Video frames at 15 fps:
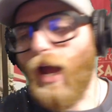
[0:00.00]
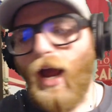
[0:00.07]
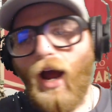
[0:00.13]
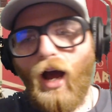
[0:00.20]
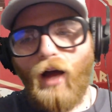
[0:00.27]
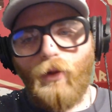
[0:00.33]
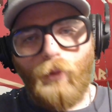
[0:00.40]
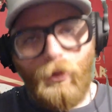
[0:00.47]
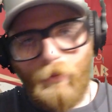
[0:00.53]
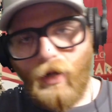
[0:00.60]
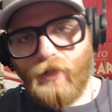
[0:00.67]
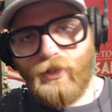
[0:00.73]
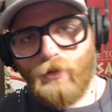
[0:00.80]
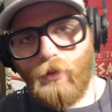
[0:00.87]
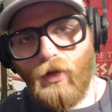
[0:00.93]
What
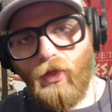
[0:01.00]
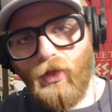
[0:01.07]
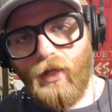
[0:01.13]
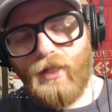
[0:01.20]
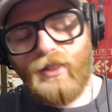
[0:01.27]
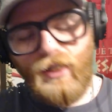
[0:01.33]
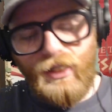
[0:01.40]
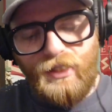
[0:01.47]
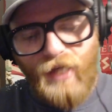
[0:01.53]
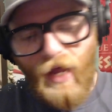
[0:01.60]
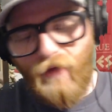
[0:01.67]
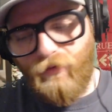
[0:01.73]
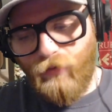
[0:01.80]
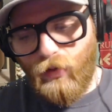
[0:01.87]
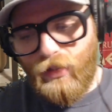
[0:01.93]
Monster Month is
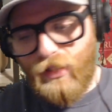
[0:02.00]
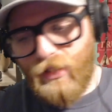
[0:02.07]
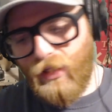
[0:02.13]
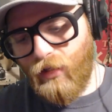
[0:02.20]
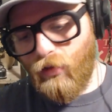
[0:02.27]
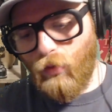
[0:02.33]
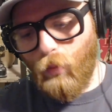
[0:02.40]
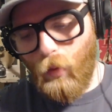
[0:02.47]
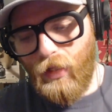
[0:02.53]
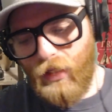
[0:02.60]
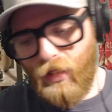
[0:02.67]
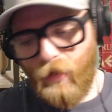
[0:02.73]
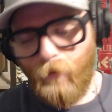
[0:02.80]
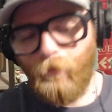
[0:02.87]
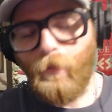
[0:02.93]
every single
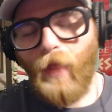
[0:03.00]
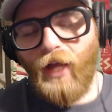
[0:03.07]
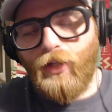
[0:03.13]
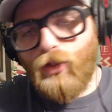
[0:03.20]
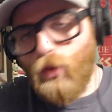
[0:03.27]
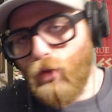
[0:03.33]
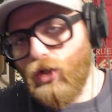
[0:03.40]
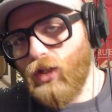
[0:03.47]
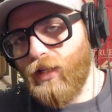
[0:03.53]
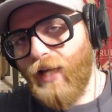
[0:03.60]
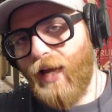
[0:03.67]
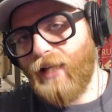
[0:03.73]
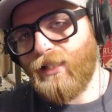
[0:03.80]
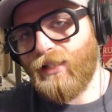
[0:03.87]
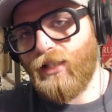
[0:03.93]
week, I usually
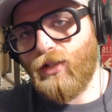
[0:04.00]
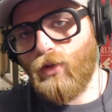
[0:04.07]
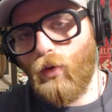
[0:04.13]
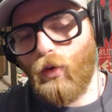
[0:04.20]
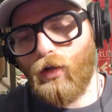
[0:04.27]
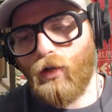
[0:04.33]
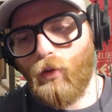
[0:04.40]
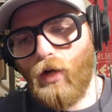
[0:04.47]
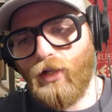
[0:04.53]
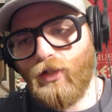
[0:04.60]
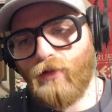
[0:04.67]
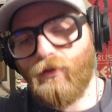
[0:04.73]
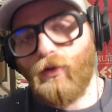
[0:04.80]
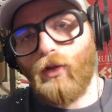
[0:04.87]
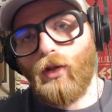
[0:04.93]
ask Discord a
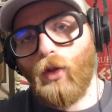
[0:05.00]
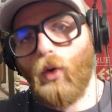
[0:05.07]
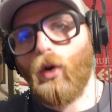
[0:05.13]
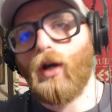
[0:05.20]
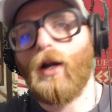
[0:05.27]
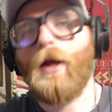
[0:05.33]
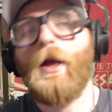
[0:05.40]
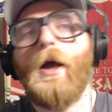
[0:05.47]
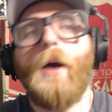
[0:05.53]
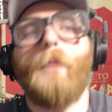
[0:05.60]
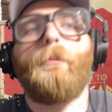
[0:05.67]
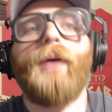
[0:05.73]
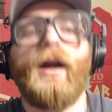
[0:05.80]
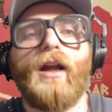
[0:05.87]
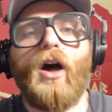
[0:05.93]
question for the lore,
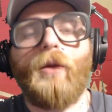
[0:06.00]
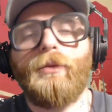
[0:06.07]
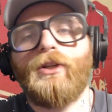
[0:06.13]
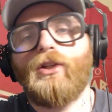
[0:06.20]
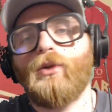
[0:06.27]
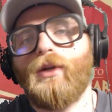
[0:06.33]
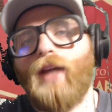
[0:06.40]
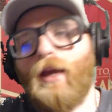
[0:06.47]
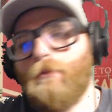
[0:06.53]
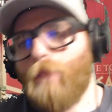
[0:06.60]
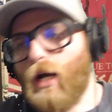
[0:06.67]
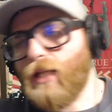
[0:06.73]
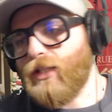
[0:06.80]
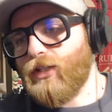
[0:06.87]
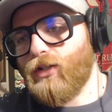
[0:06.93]
but I'll be doing a
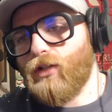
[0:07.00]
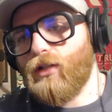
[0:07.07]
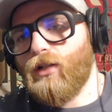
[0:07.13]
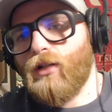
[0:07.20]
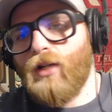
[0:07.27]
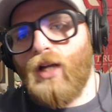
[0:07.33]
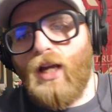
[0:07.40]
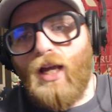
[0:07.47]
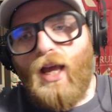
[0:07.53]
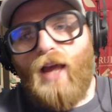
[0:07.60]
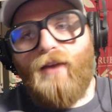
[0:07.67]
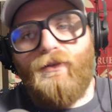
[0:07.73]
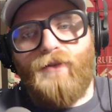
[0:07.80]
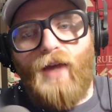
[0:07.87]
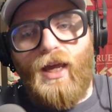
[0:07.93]
monster,
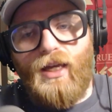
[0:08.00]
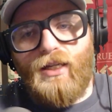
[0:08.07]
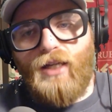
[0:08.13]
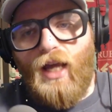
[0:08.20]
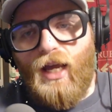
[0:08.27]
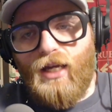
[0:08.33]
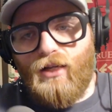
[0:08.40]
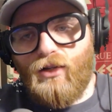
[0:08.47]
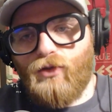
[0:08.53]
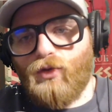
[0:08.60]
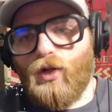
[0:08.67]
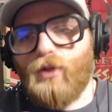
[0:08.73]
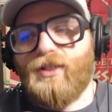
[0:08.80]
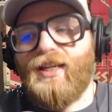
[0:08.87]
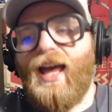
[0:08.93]
a
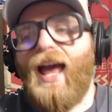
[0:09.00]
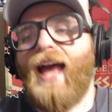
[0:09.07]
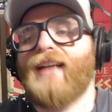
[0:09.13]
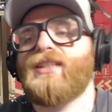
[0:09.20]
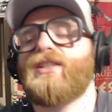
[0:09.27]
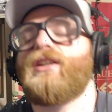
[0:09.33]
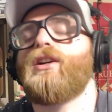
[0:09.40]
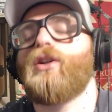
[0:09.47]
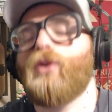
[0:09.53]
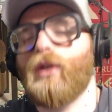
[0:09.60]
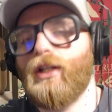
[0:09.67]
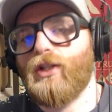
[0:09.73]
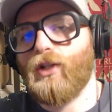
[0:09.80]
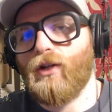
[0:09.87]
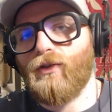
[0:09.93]
grotesque
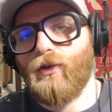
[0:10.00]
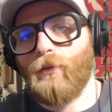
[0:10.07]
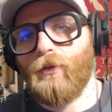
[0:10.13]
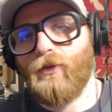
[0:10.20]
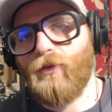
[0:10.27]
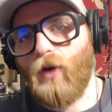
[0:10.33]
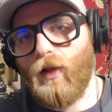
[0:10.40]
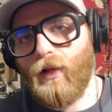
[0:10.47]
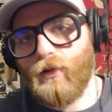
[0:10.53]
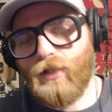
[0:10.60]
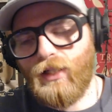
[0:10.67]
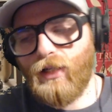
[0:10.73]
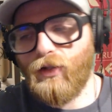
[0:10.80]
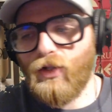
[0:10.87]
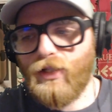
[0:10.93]
creature from the Fallout
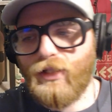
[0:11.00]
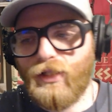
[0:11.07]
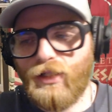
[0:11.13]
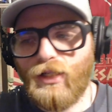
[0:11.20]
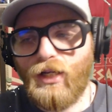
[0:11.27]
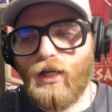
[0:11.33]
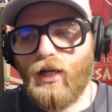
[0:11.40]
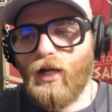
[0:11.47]
series.